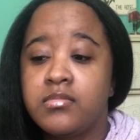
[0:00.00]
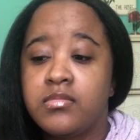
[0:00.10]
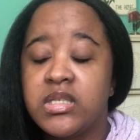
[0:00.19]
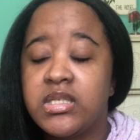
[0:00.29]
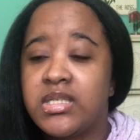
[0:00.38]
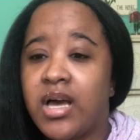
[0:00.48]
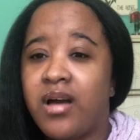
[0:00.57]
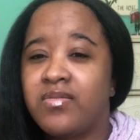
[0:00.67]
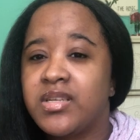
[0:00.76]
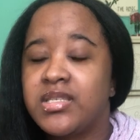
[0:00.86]
this is
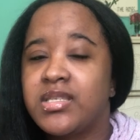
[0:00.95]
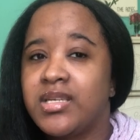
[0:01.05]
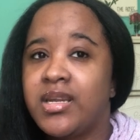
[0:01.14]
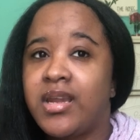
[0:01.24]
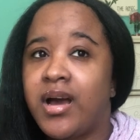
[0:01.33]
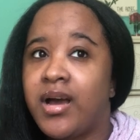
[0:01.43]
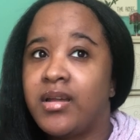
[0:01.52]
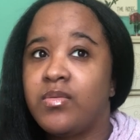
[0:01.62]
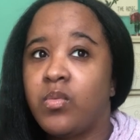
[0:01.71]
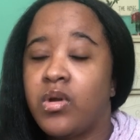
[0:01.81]
obviously not
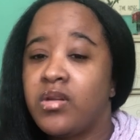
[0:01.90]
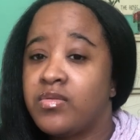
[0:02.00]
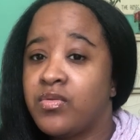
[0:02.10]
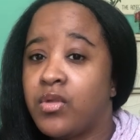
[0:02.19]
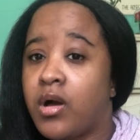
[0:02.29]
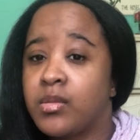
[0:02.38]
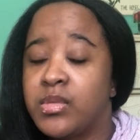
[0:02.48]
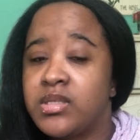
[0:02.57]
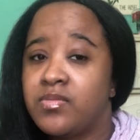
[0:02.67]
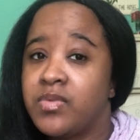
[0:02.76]
one of the Vlogmas